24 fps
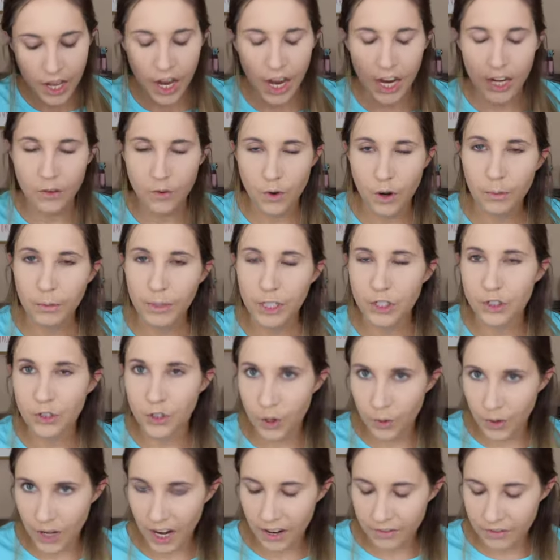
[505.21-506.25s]
I normally
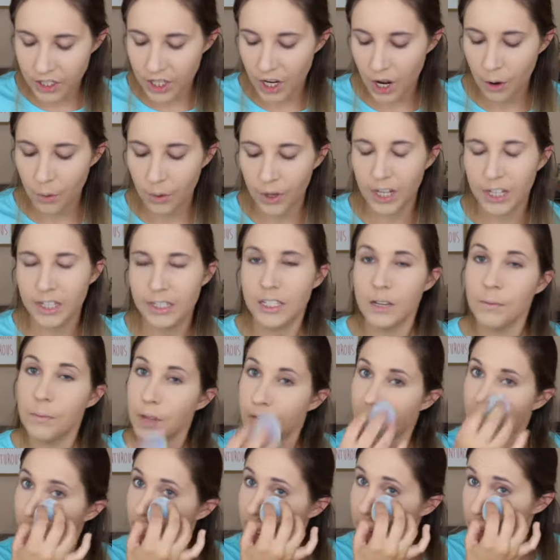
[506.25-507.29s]
don't have to go in and dip
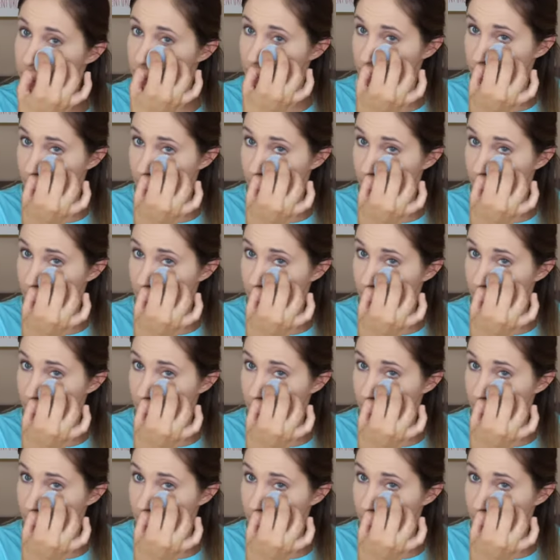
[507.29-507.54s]
again to